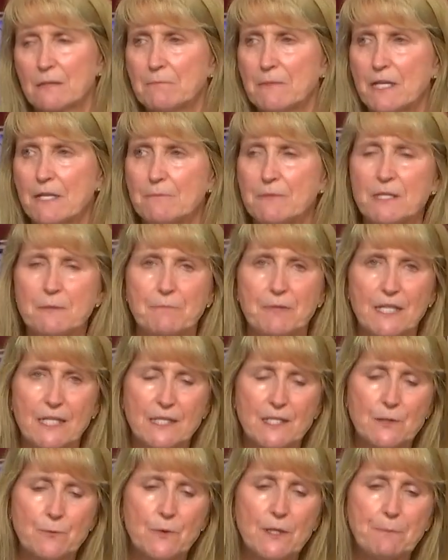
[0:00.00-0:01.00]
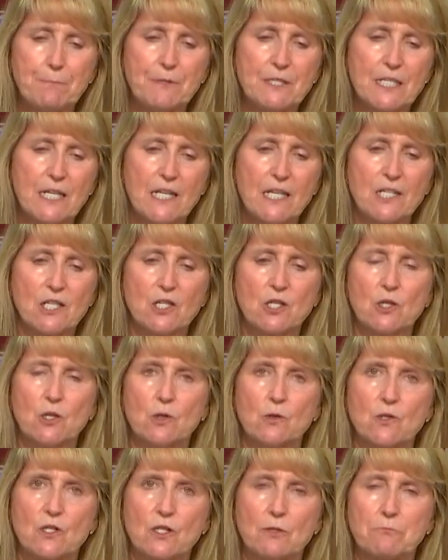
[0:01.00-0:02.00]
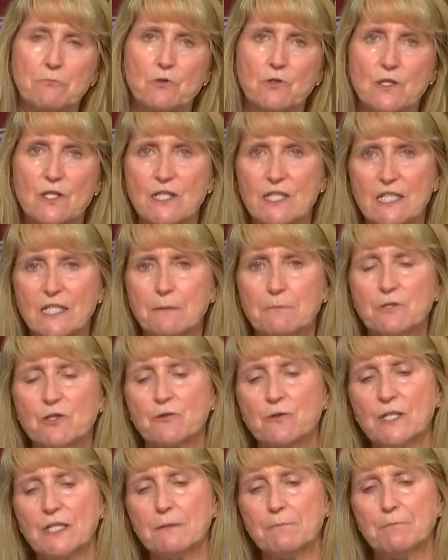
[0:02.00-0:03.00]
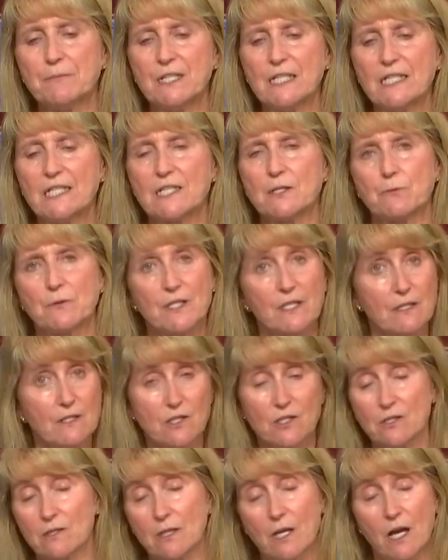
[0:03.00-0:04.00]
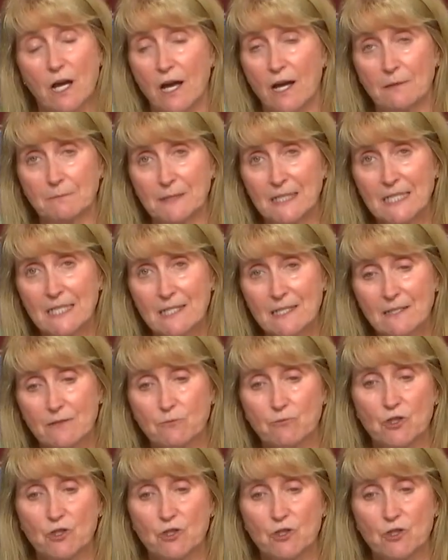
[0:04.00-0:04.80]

Maybe a baked sweet potato, some steamed green beans with almonds,